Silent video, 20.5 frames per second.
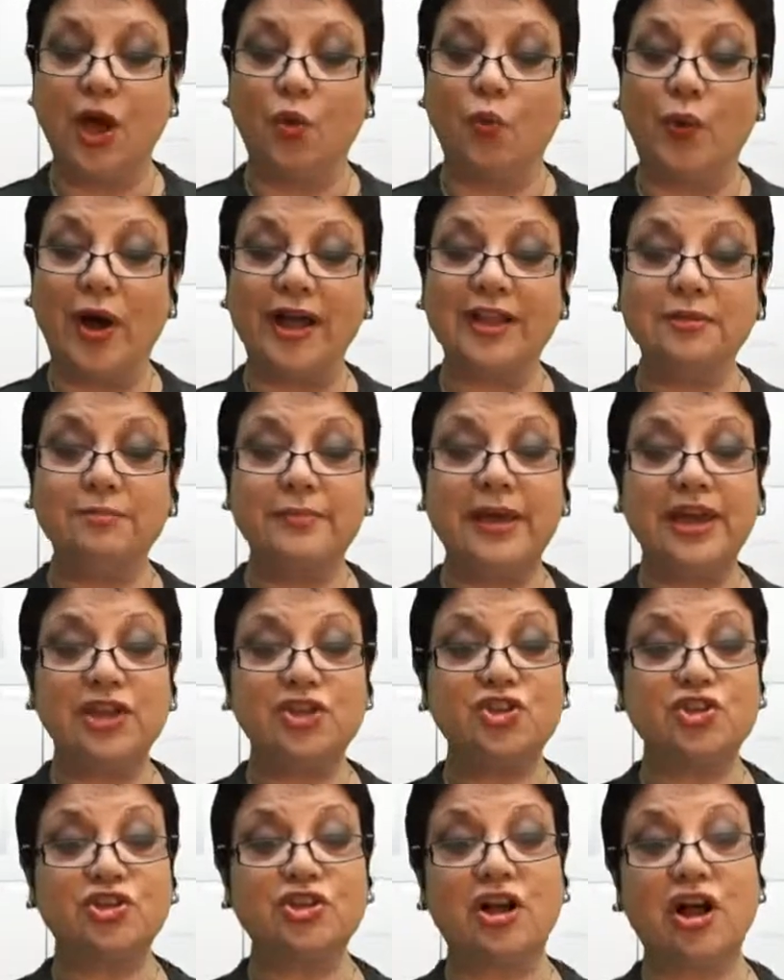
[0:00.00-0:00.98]
One
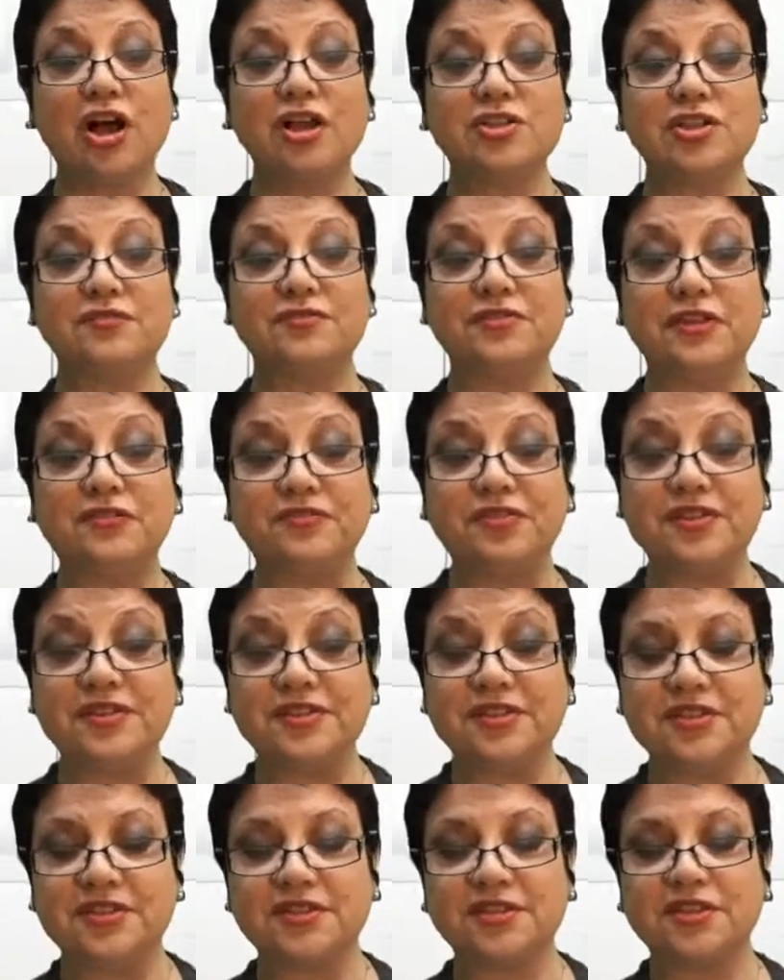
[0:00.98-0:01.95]
major cause of
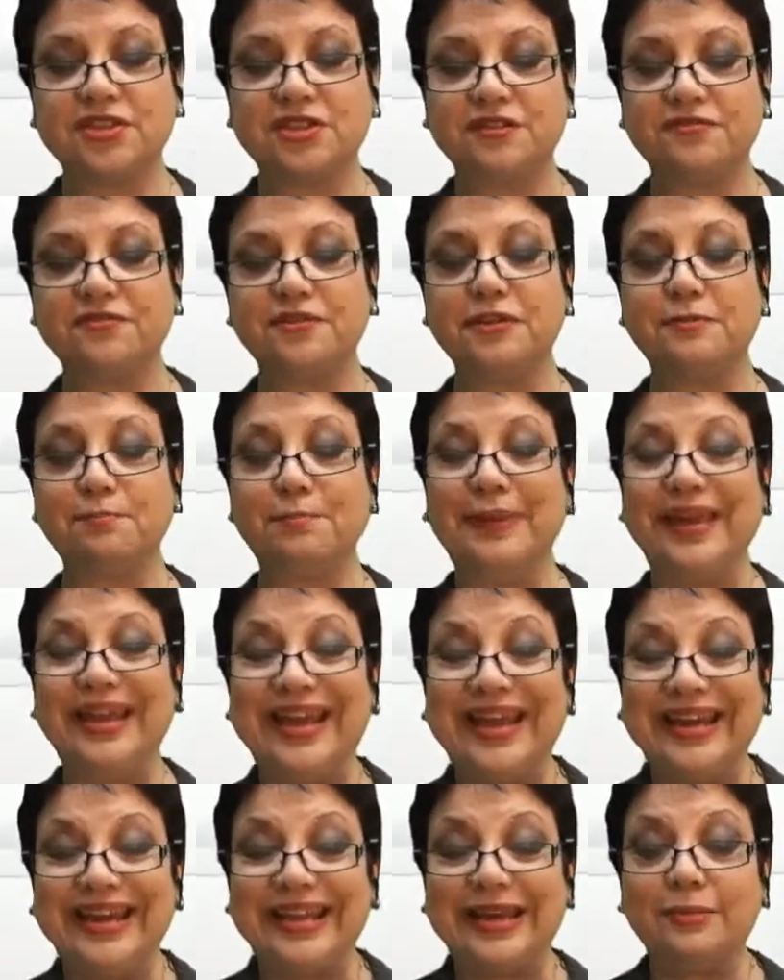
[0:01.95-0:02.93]
difference is the different
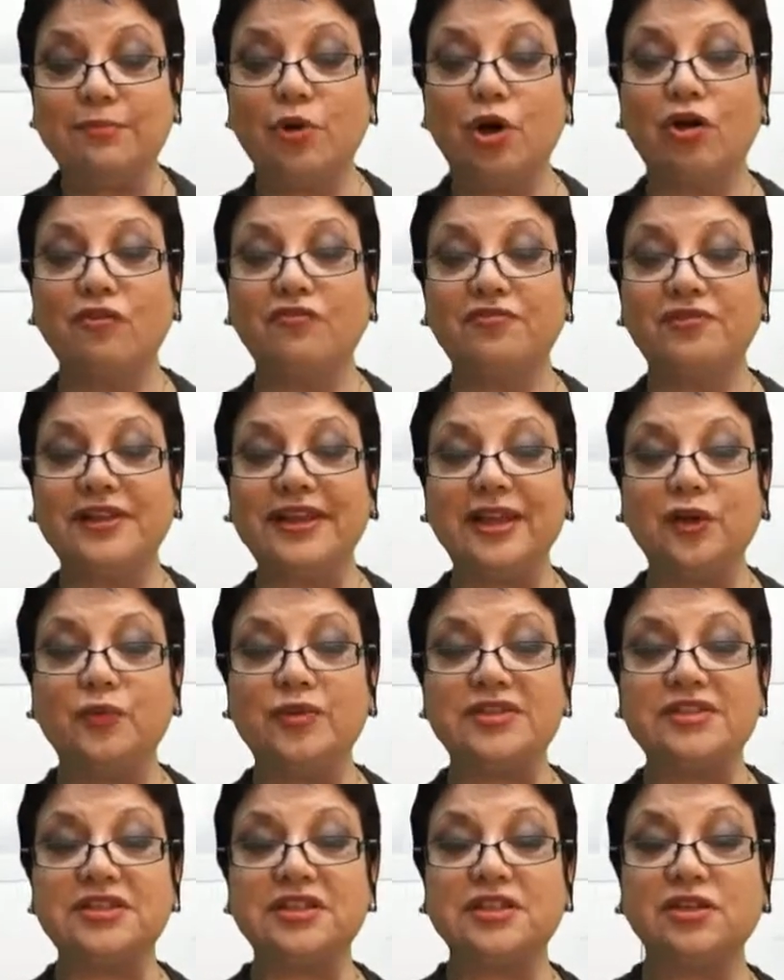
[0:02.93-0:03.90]
medium of
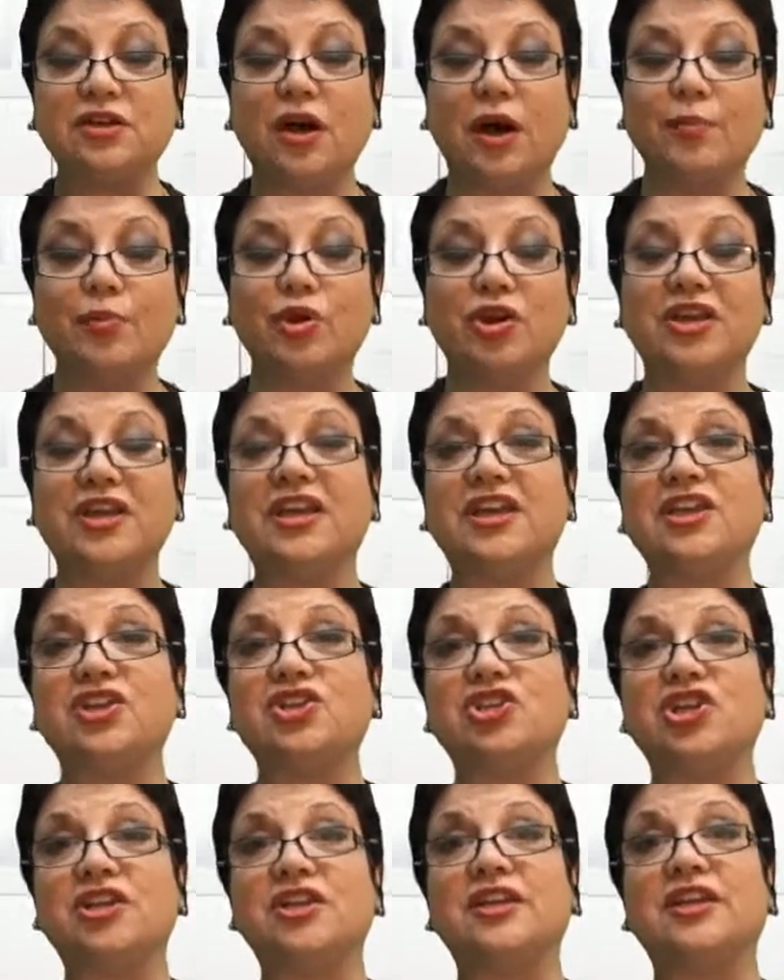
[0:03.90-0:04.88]
linguistic
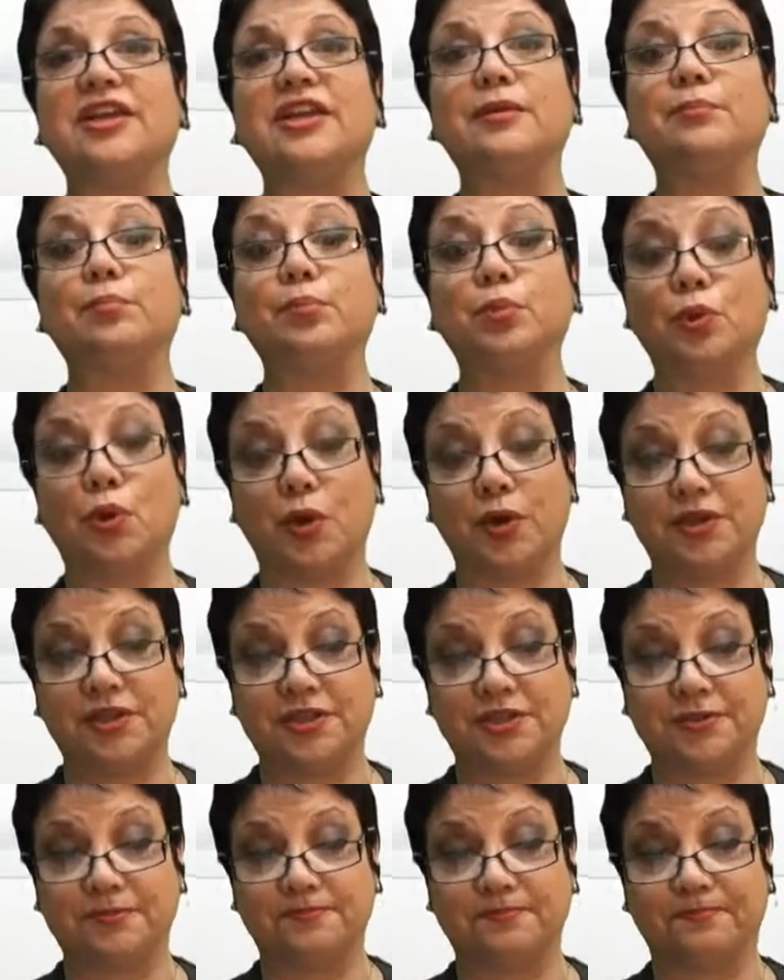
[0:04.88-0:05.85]
communication
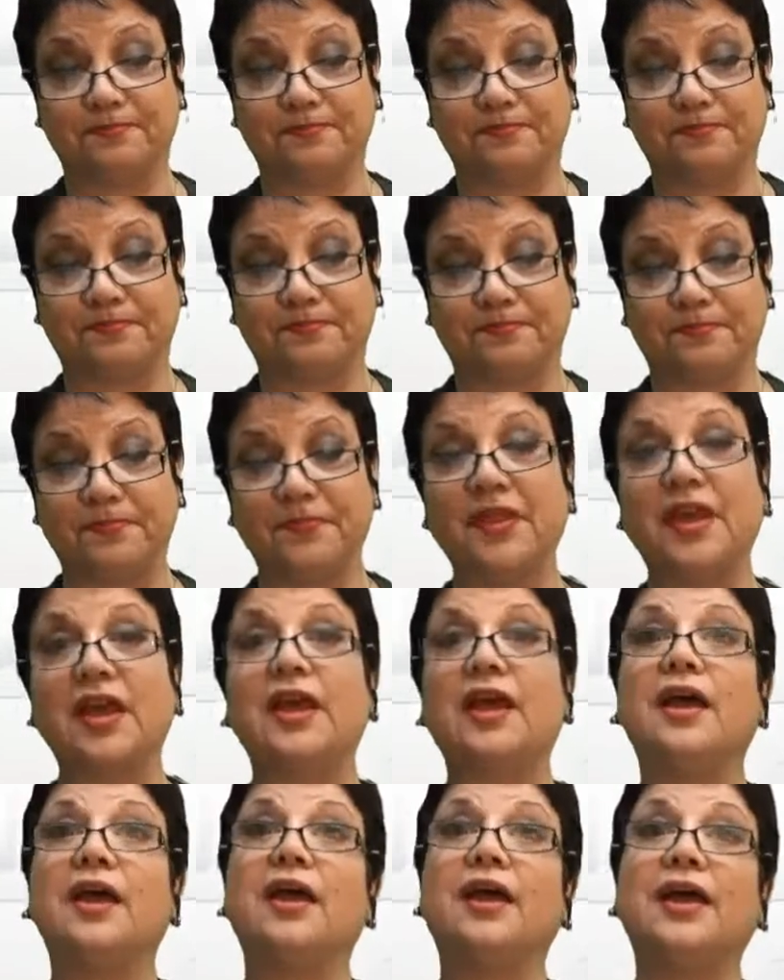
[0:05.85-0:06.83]
employed.
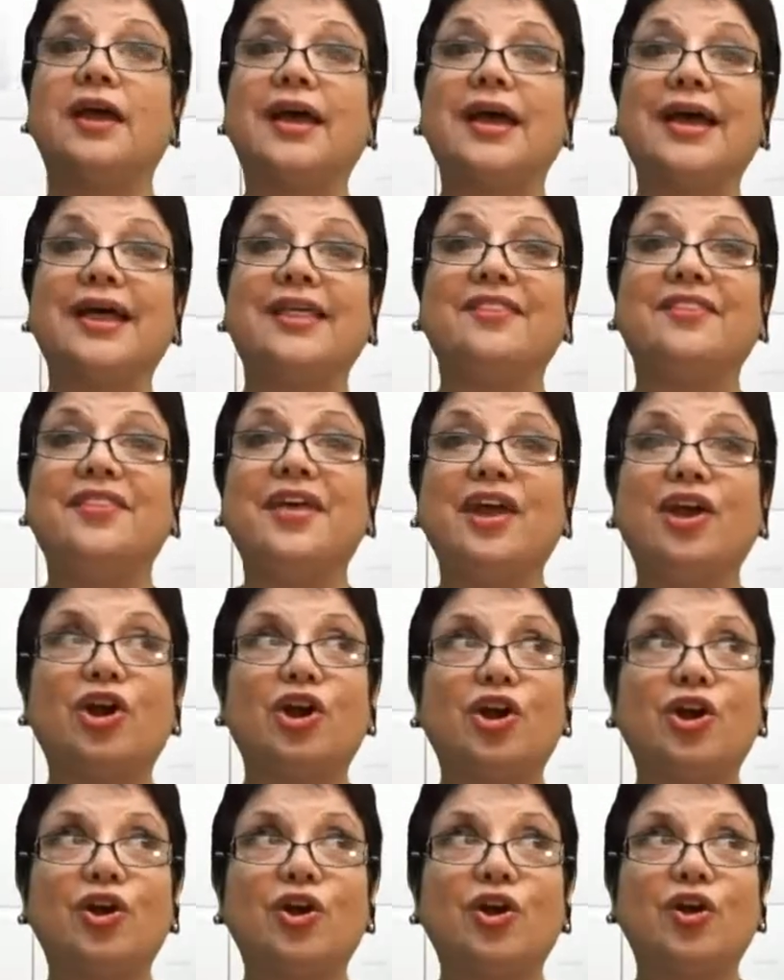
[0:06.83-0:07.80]

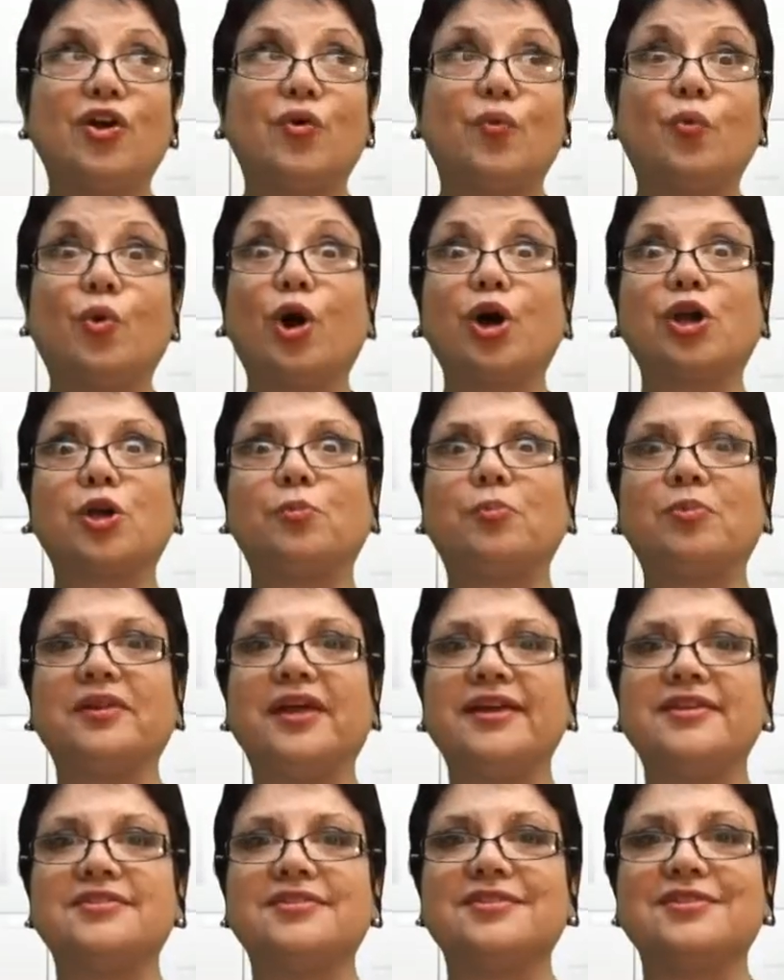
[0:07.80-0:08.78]
Their
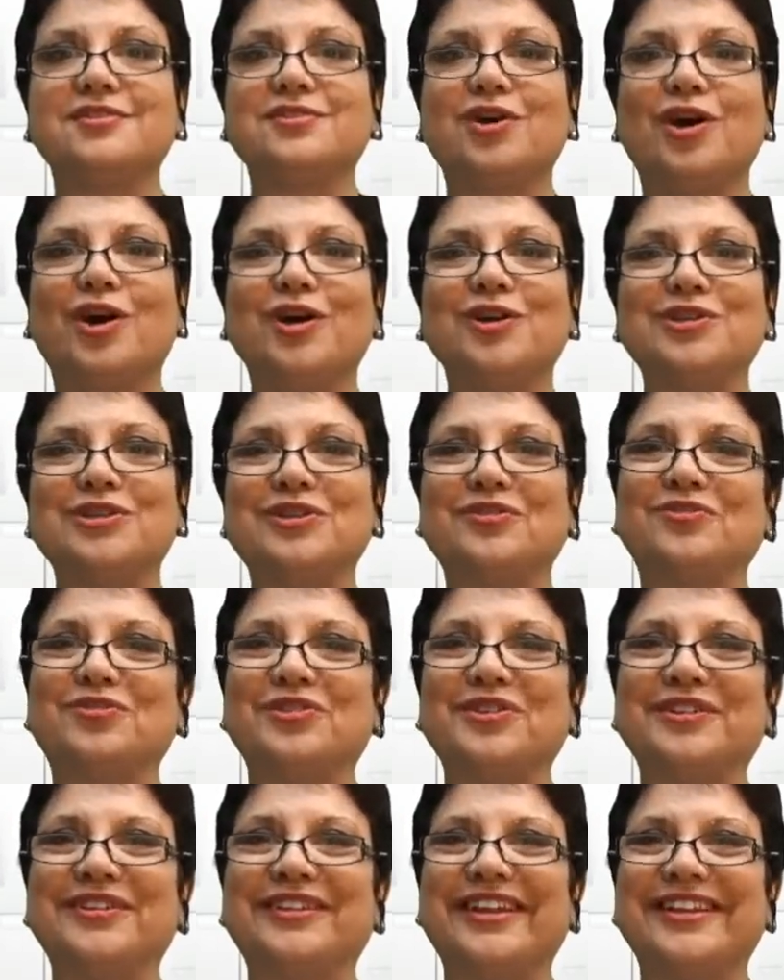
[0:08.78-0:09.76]
workplaces are
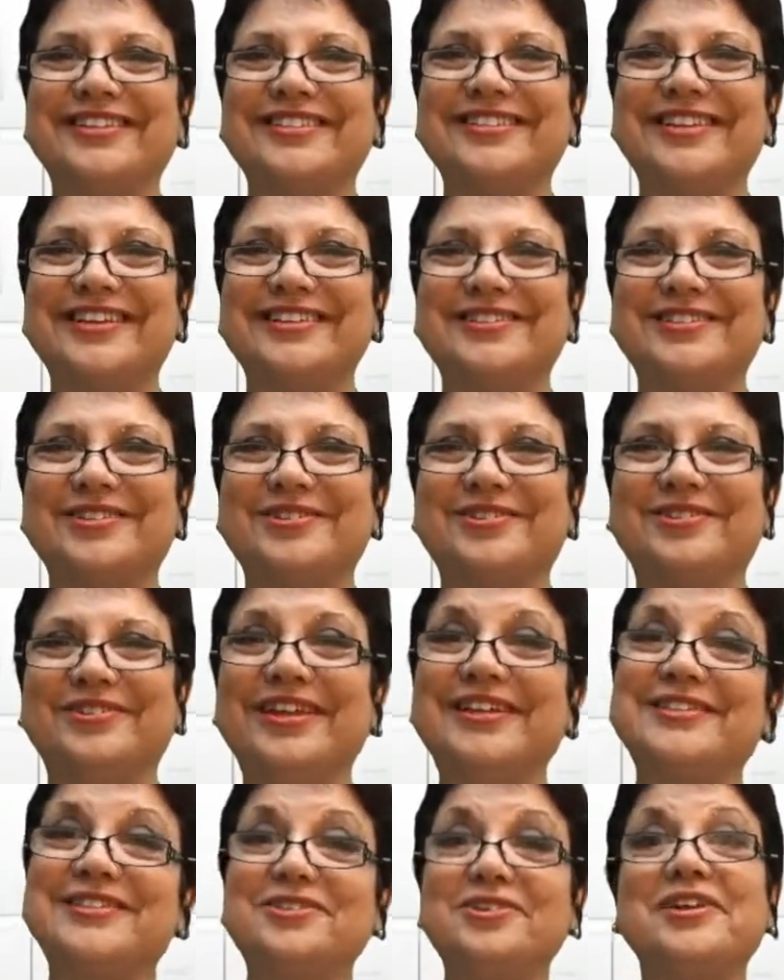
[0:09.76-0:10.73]
different, let's say so.
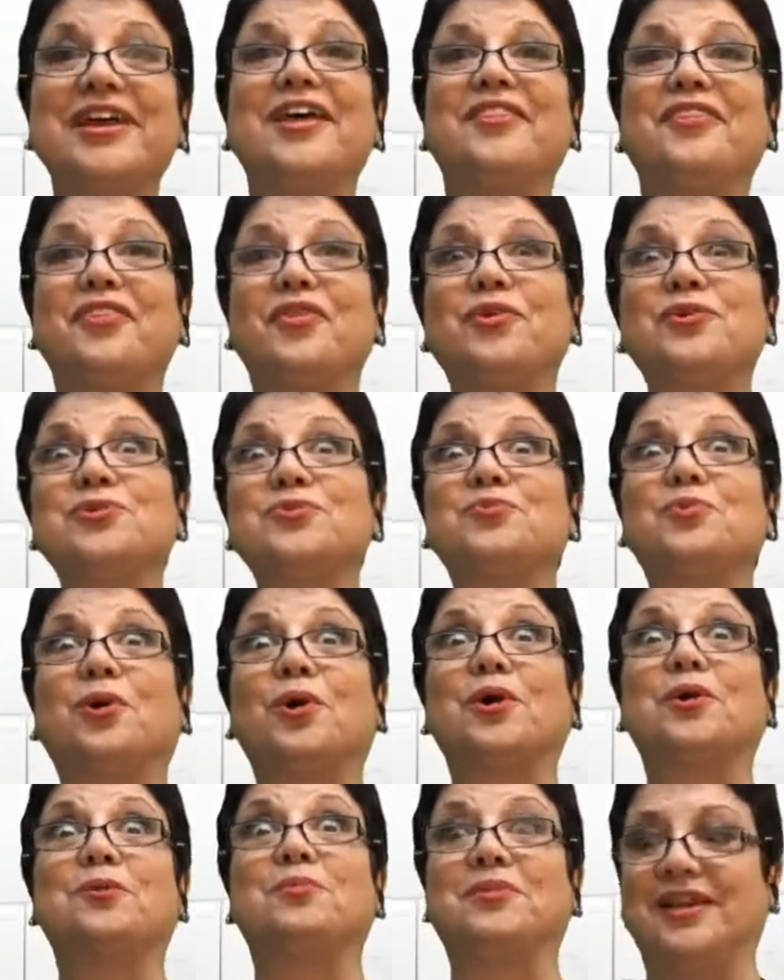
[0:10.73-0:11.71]
Let's look at those
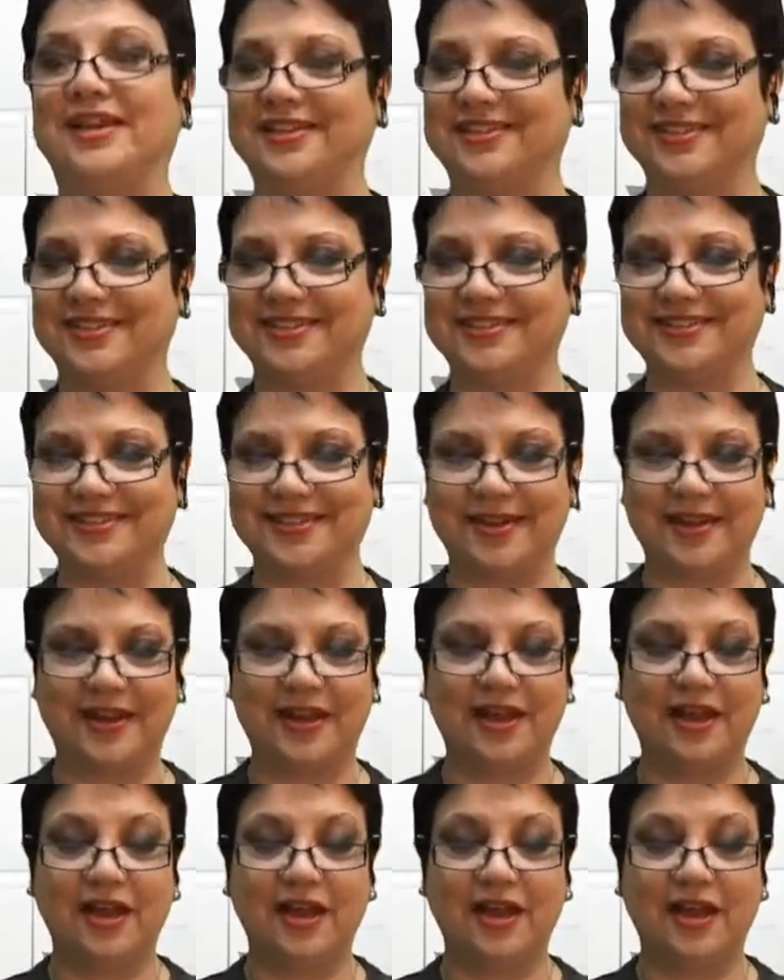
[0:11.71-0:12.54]
workplaces.